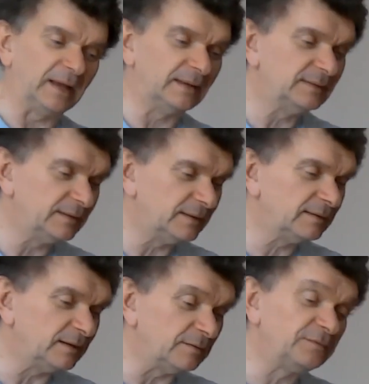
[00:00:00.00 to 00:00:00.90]

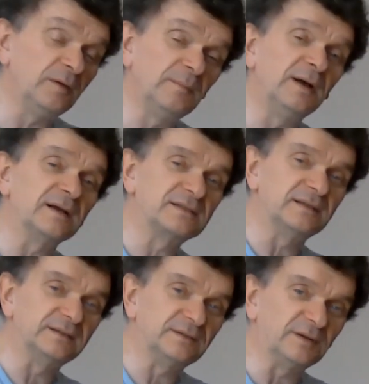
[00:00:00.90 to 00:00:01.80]
and full marks
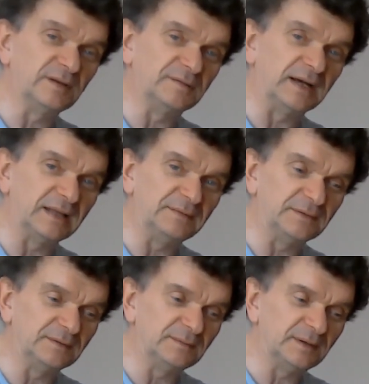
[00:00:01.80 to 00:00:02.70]
to Roller Valley
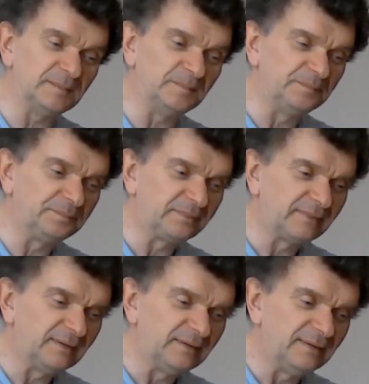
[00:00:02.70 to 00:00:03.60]
for
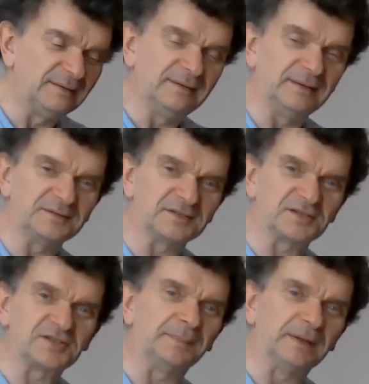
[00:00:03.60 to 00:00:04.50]
just
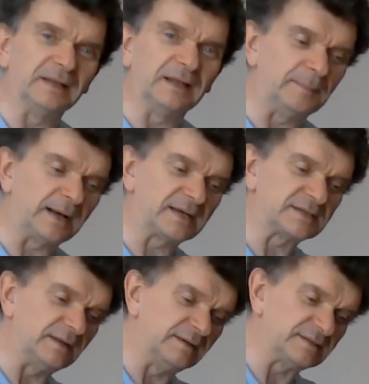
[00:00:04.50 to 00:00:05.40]
accepting that back
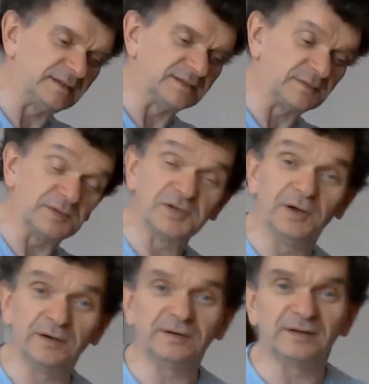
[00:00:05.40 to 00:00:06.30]
as a
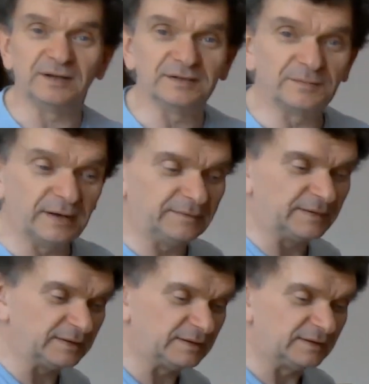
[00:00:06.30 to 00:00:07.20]
return, as a
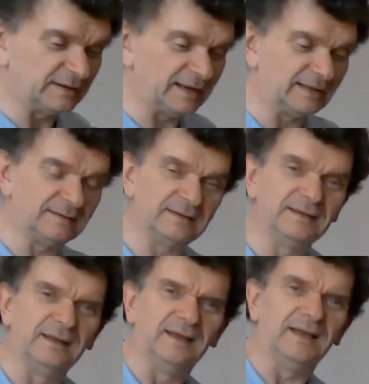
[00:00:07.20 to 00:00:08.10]
refund,
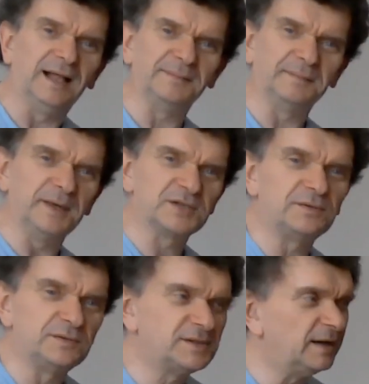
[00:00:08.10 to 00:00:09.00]
and helping me
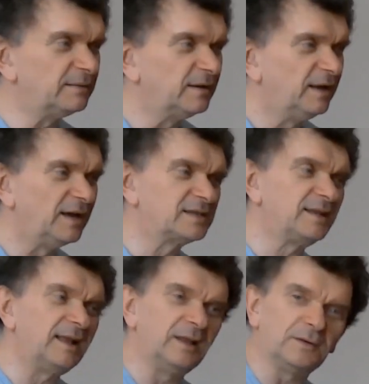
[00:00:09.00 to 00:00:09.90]
sort out a
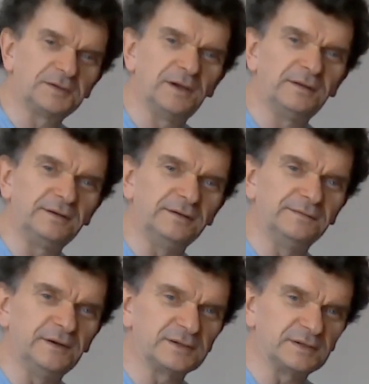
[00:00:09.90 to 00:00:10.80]
slightly alternative
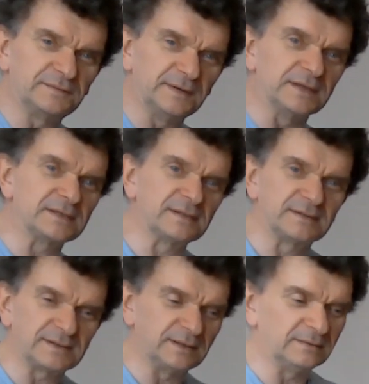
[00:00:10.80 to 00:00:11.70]
version for this.
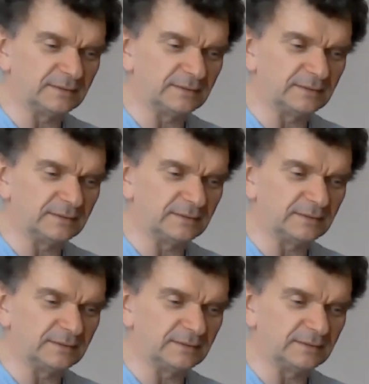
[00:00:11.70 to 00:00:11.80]
So